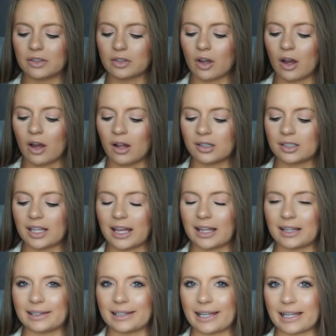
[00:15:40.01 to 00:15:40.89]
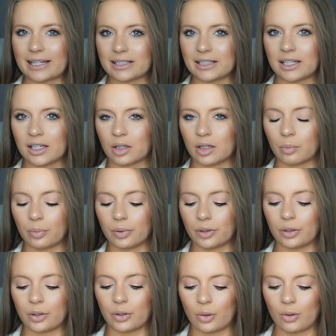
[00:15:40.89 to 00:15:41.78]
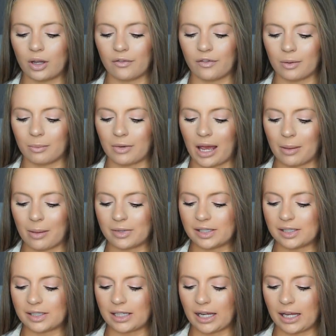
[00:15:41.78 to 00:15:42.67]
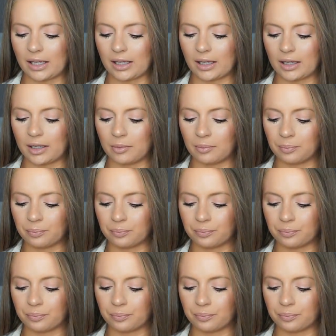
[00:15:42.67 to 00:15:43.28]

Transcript: it's called Atlantic Blue if I'm not mistaken.